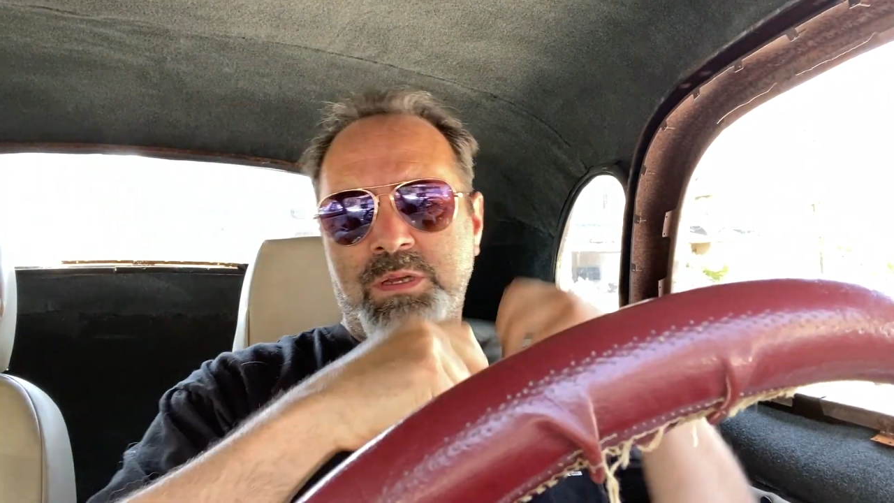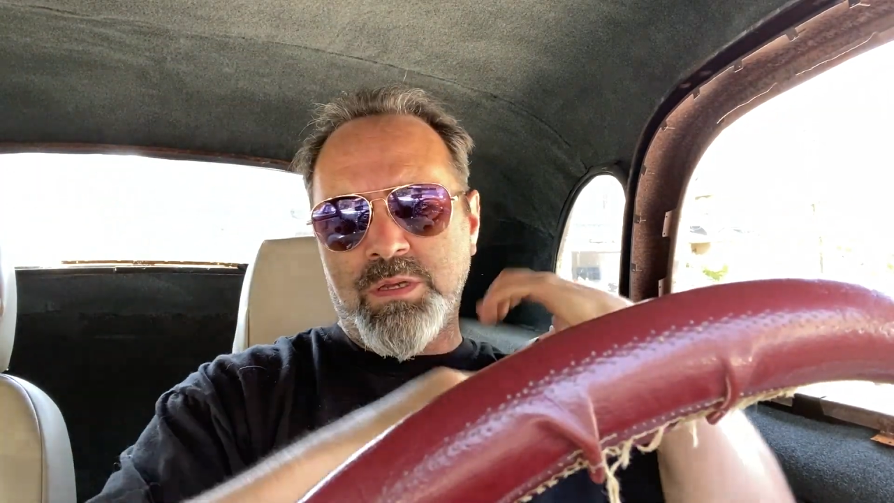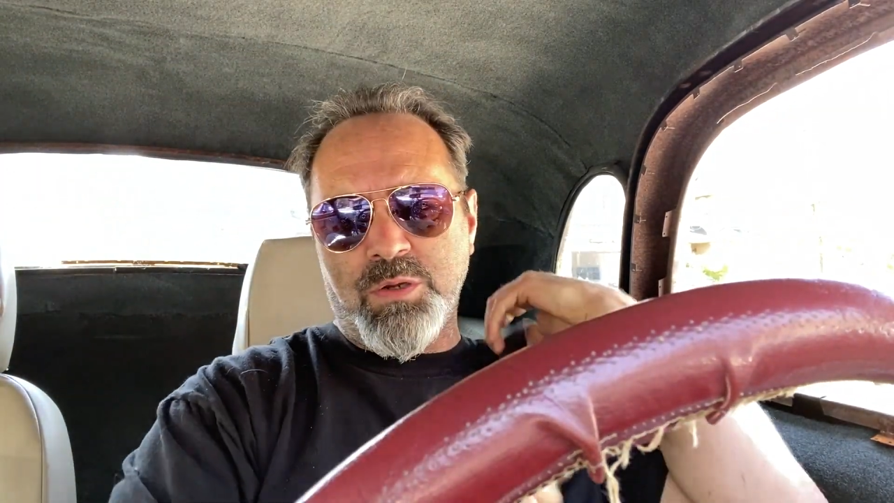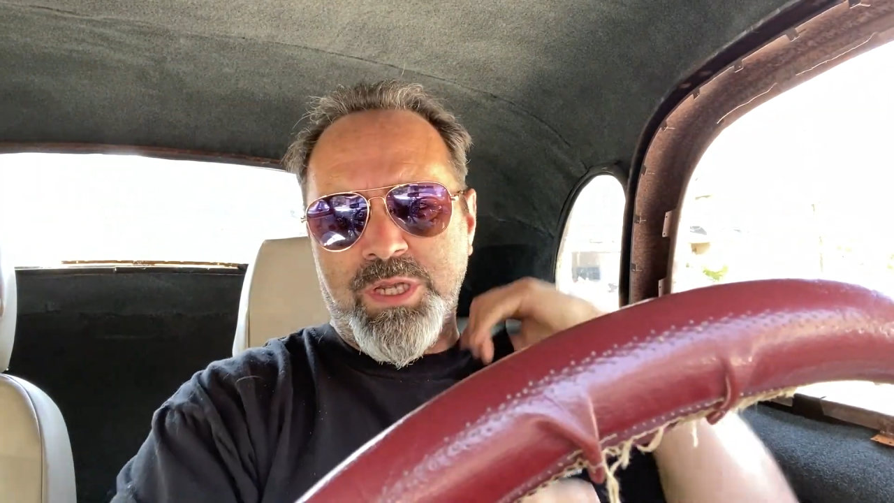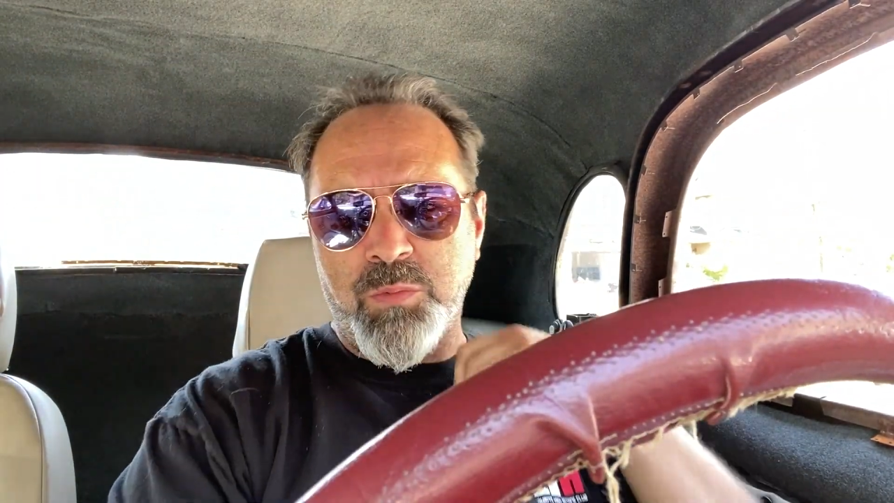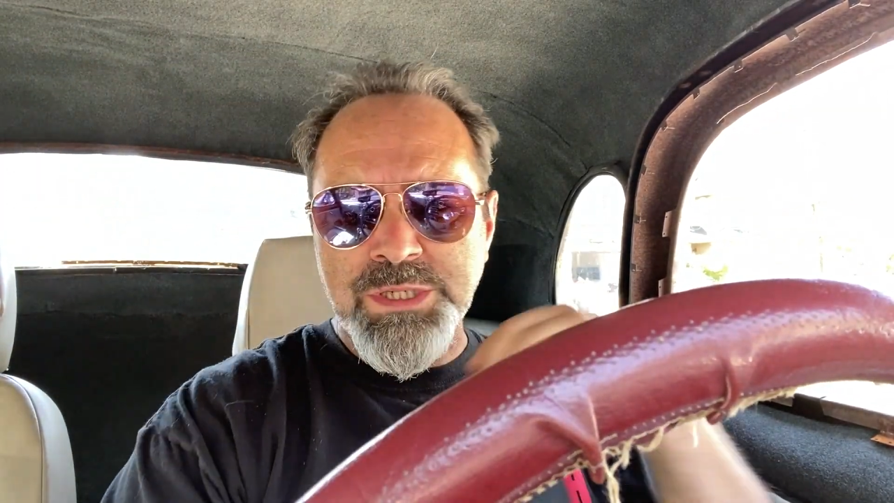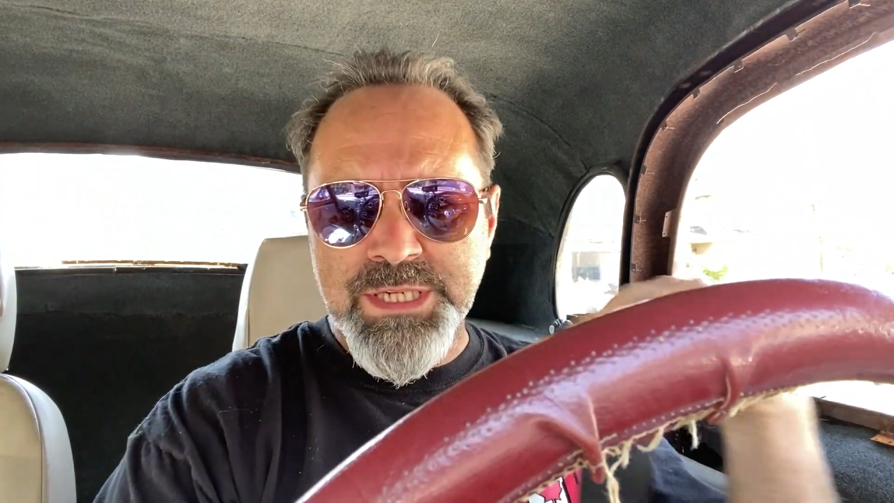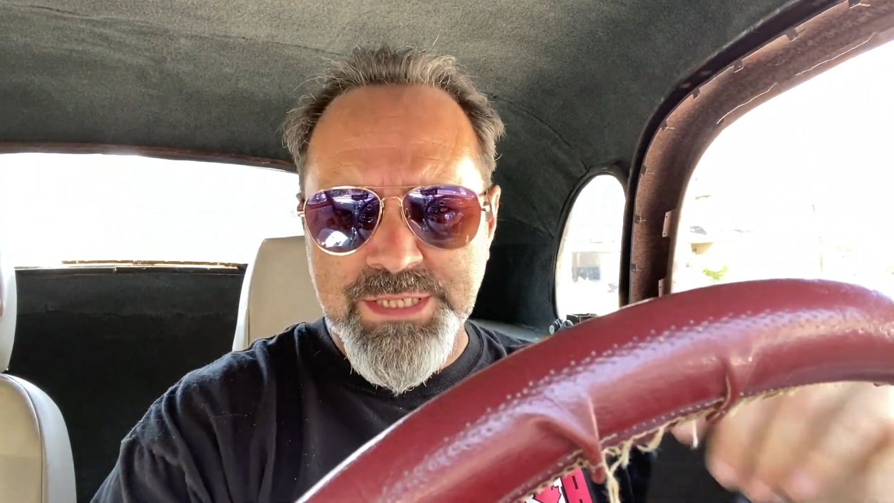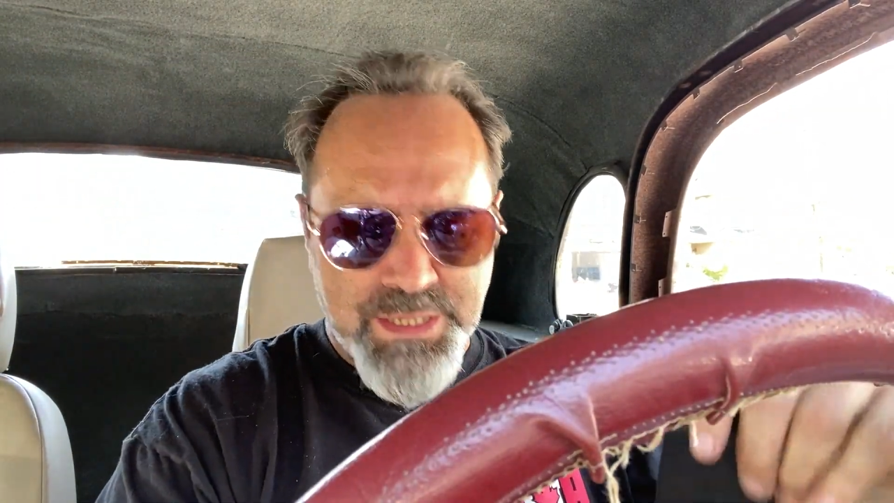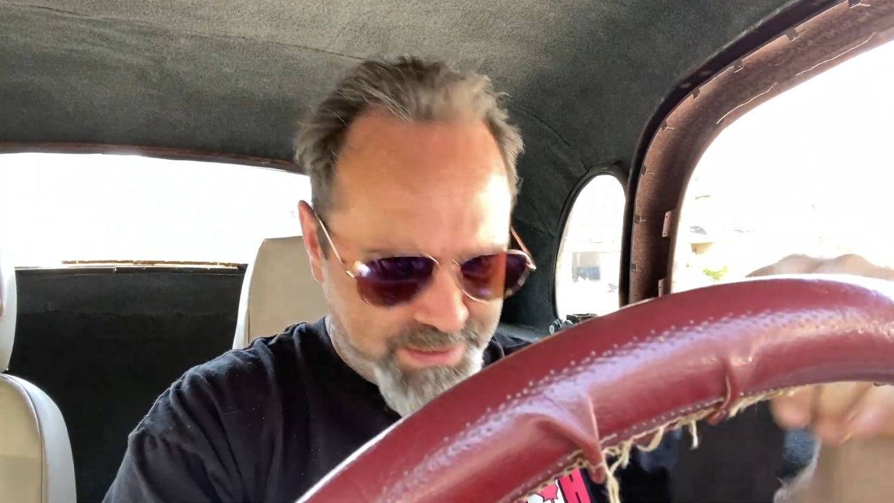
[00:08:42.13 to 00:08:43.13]
Okay, once I
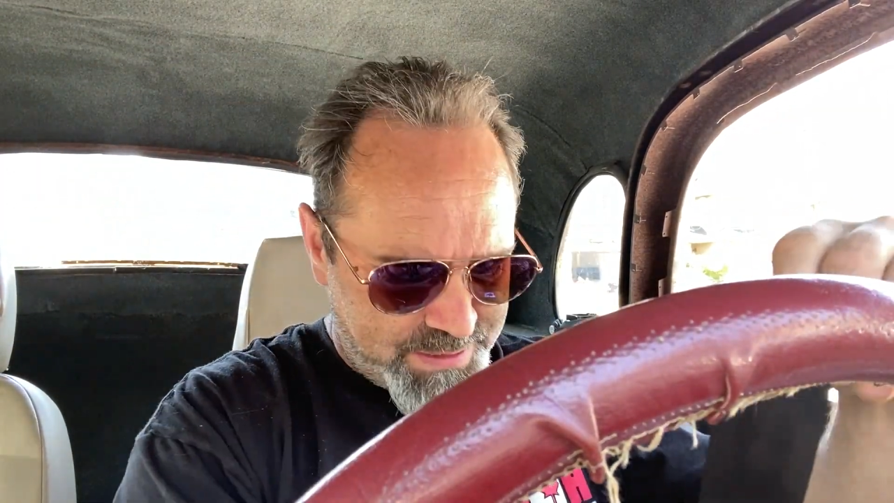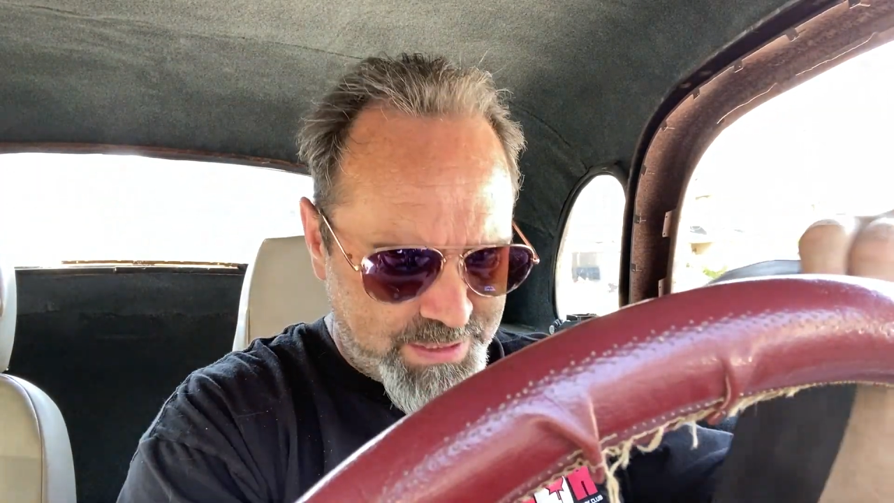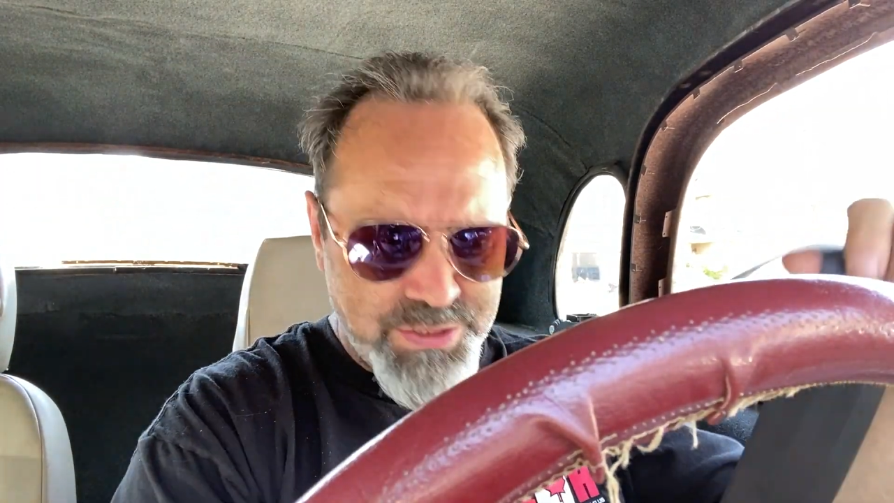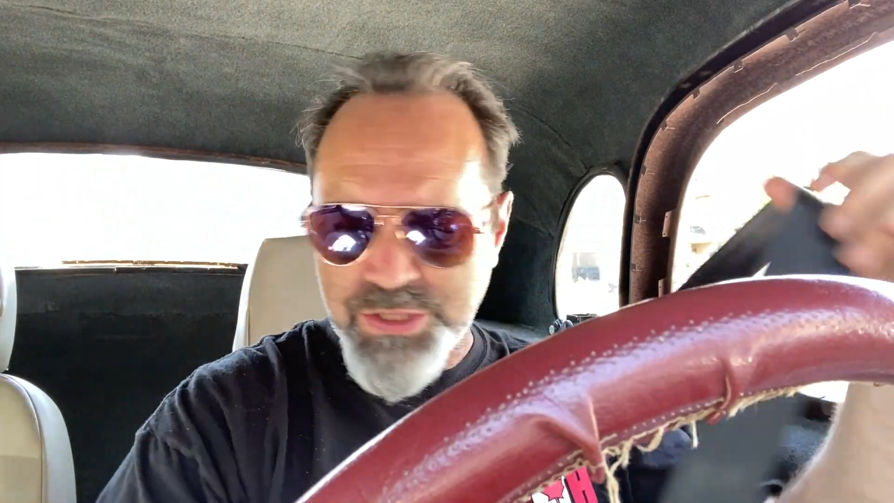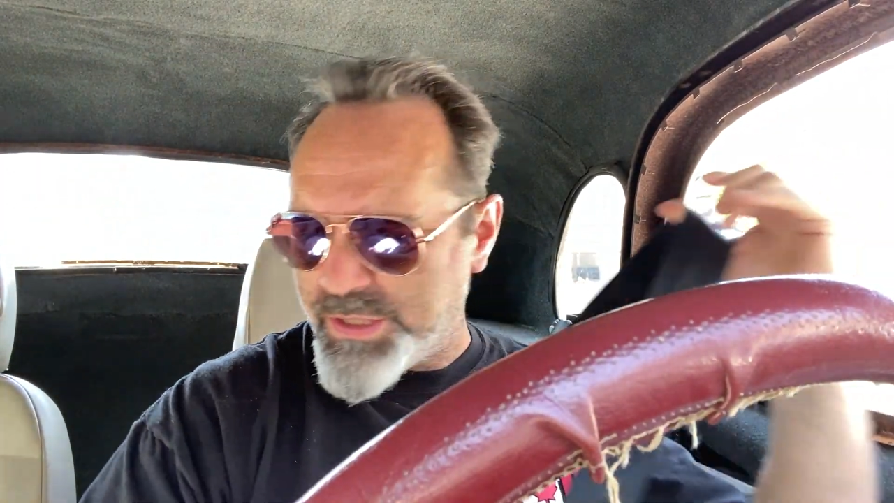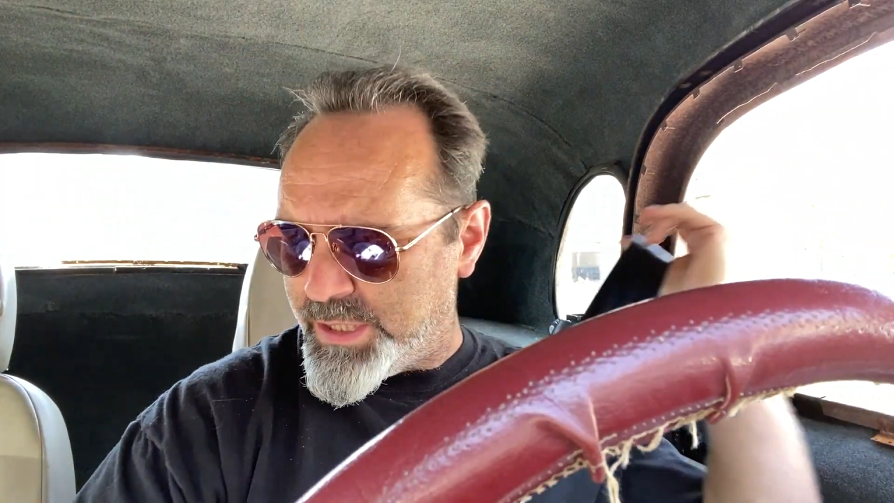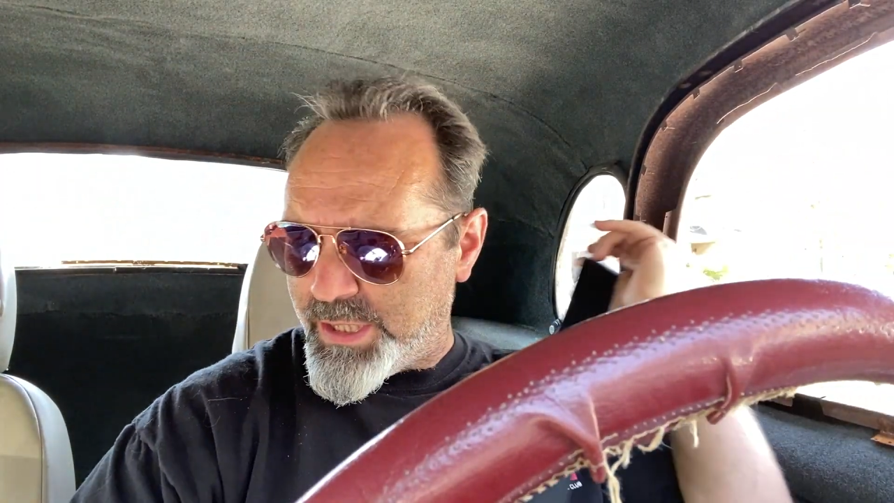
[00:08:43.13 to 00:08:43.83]
start this engine